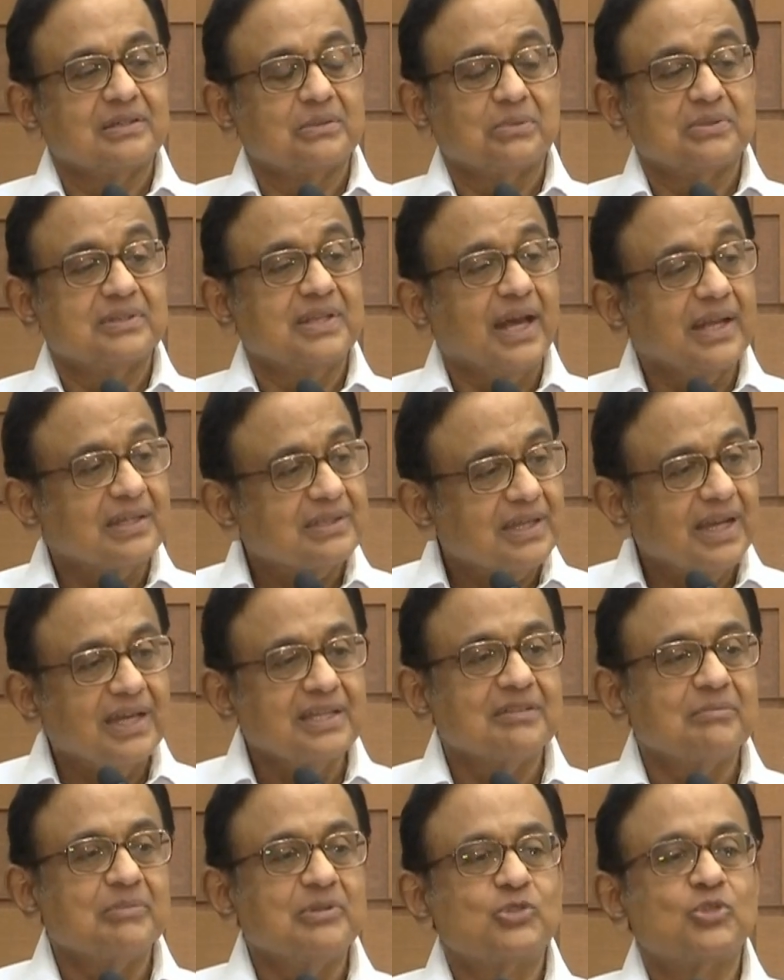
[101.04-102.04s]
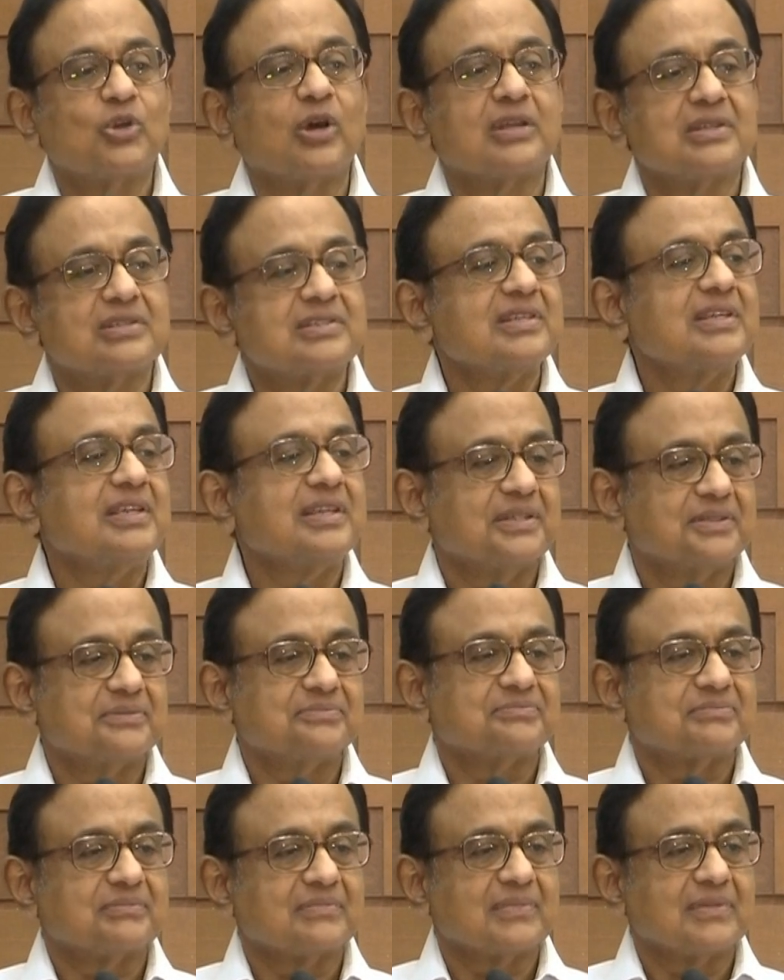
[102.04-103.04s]
With that kind of majority,
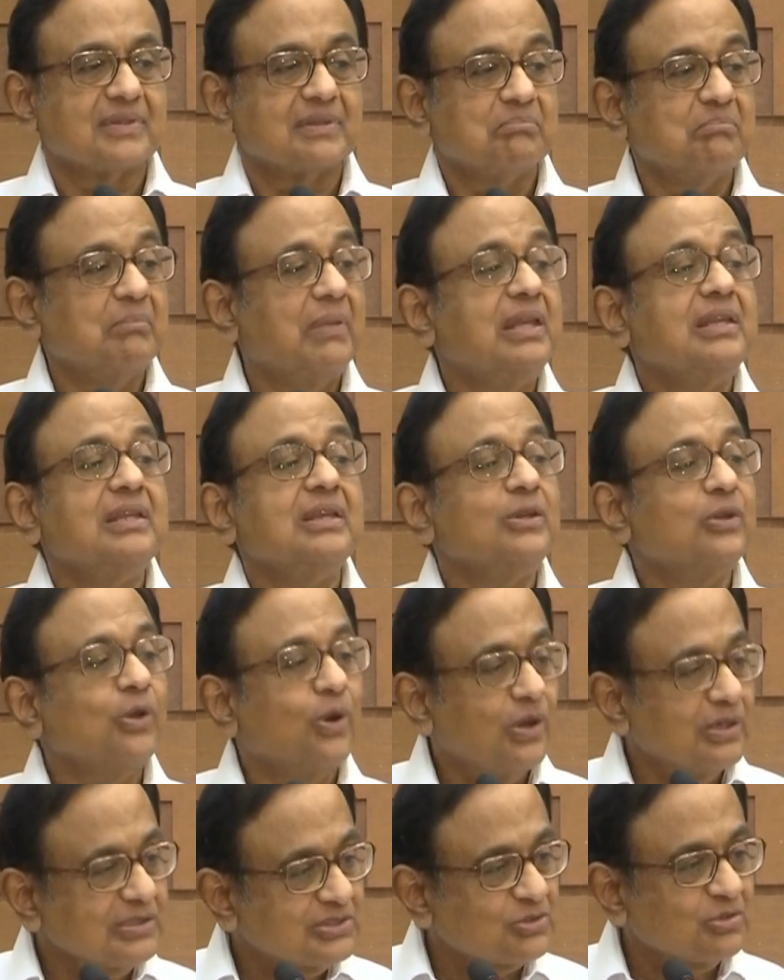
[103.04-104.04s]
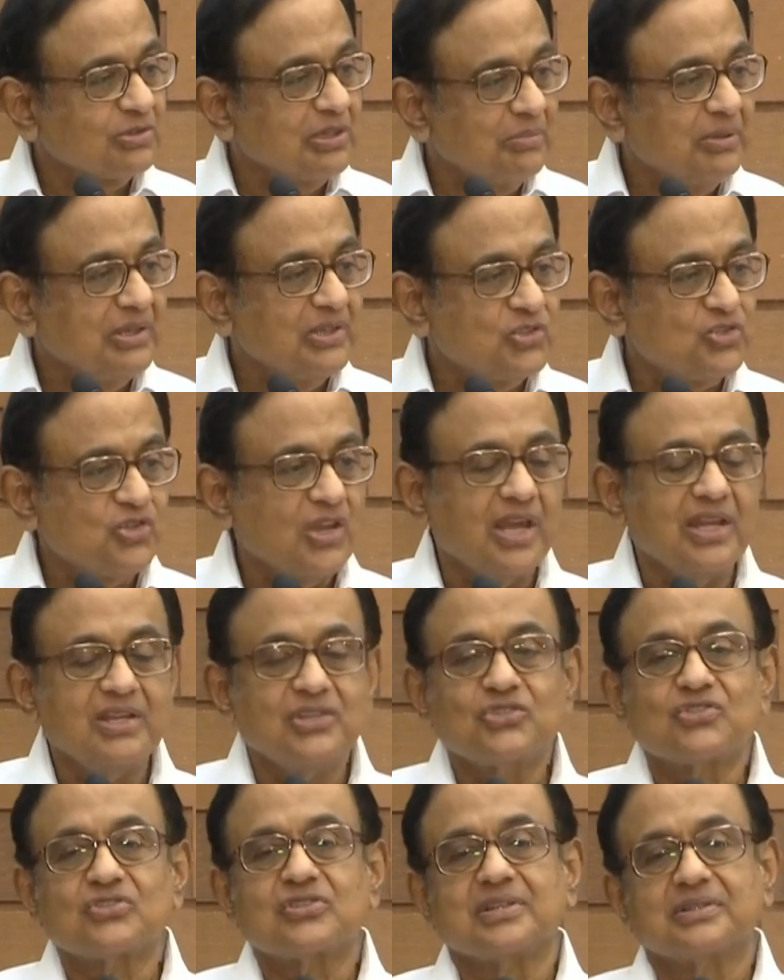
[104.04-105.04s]
many laws could have been
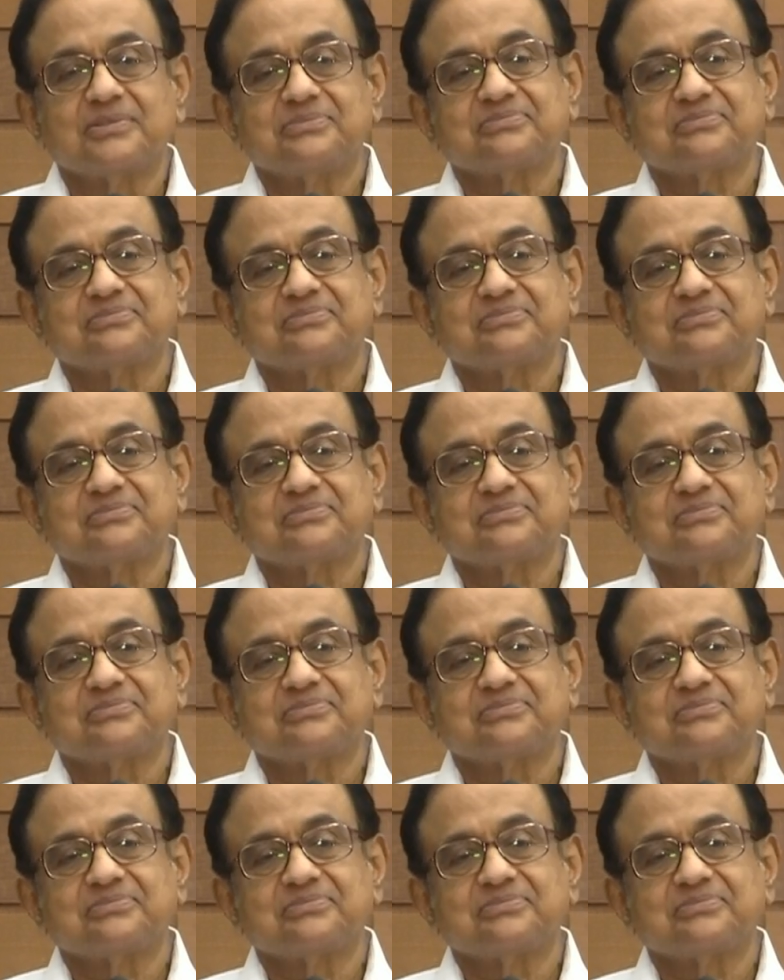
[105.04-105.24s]
changed.